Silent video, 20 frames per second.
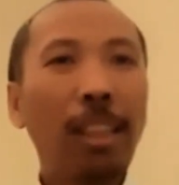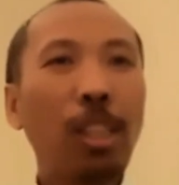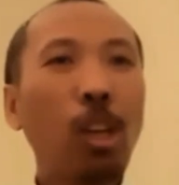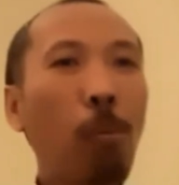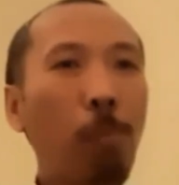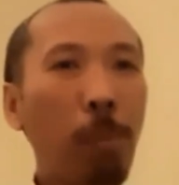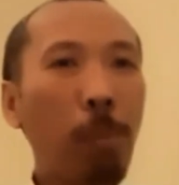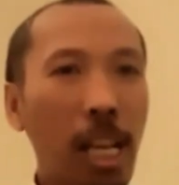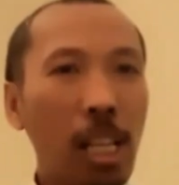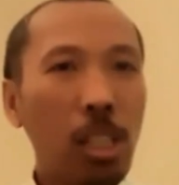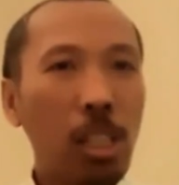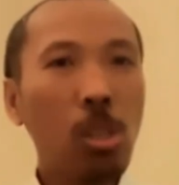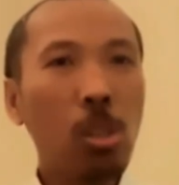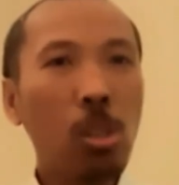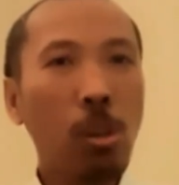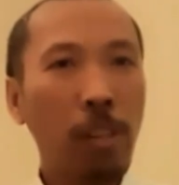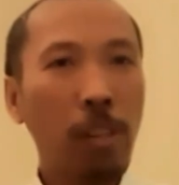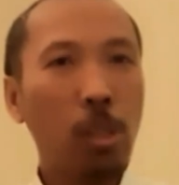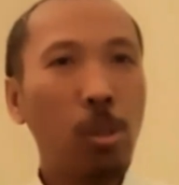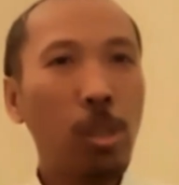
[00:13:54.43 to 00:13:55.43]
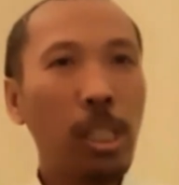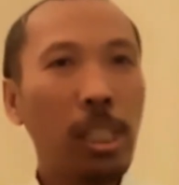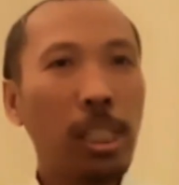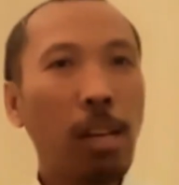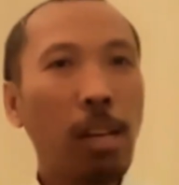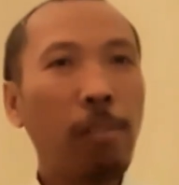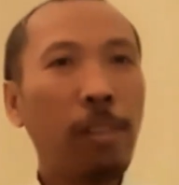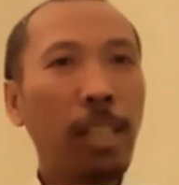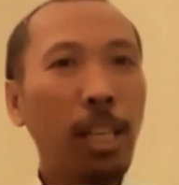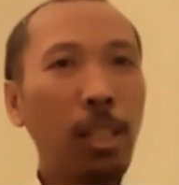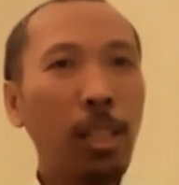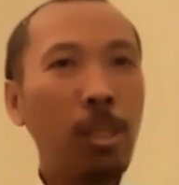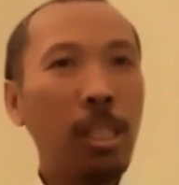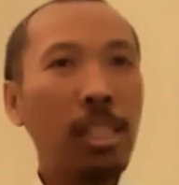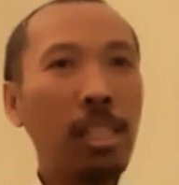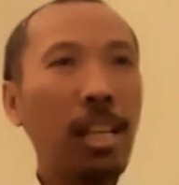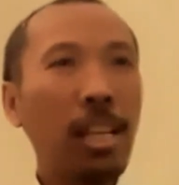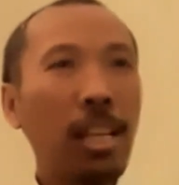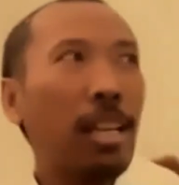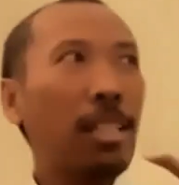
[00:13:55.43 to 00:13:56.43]
obligations of Indonesia, what
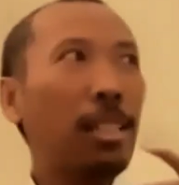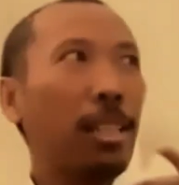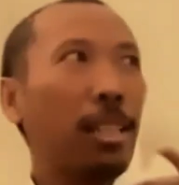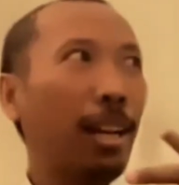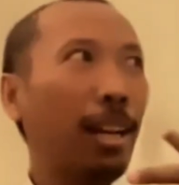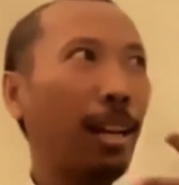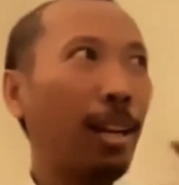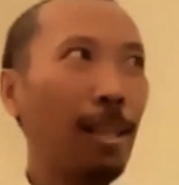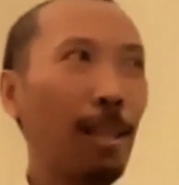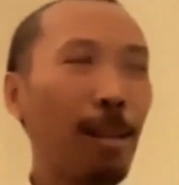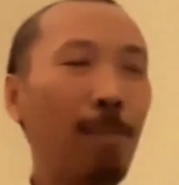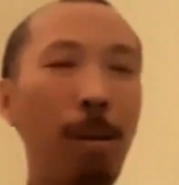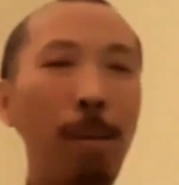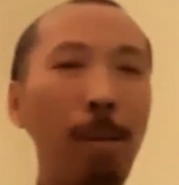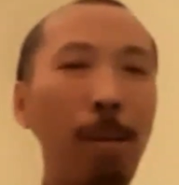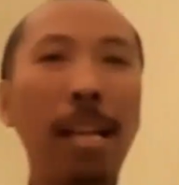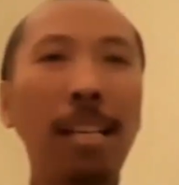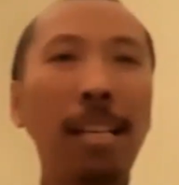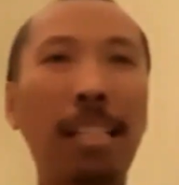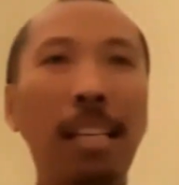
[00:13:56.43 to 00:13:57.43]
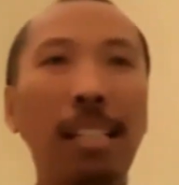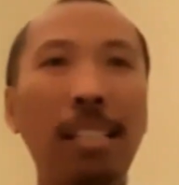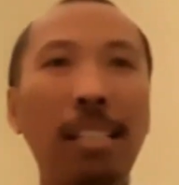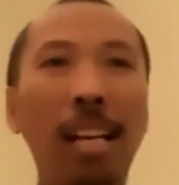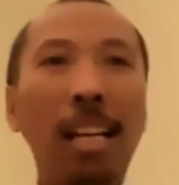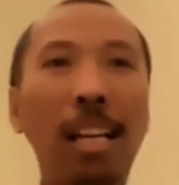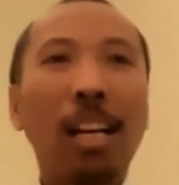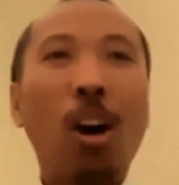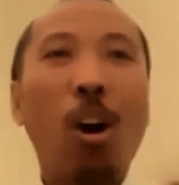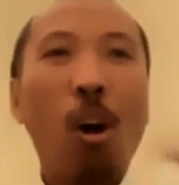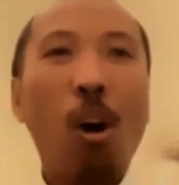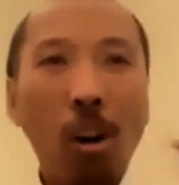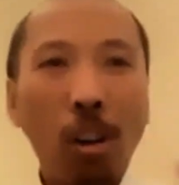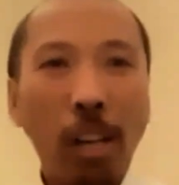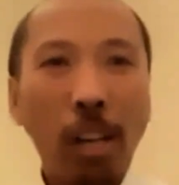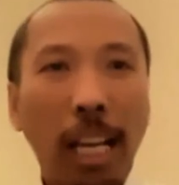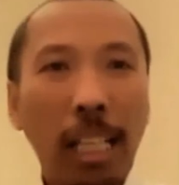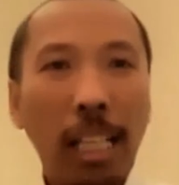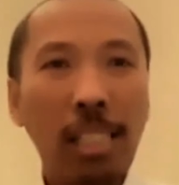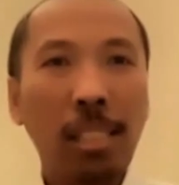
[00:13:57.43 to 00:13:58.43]
Indonesia has implemented
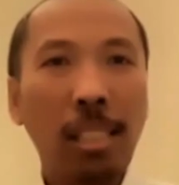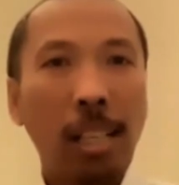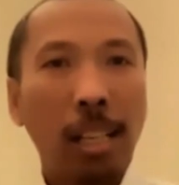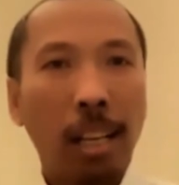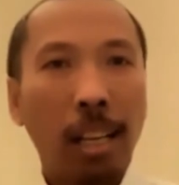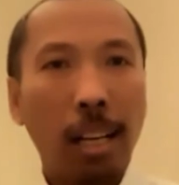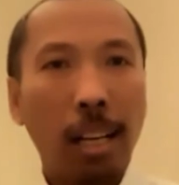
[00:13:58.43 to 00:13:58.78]
or has